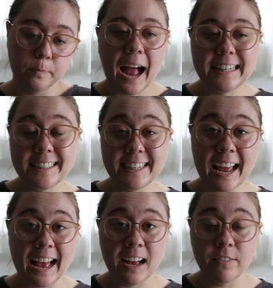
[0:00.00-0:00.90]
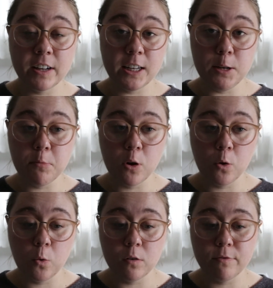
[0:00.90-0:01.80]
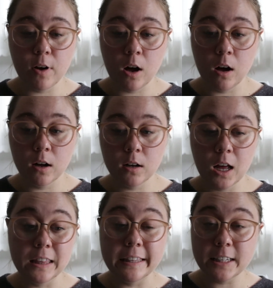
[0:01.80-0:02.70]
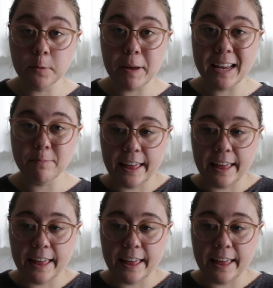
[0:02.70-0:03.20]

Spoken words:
I did have chemo fog a little bit.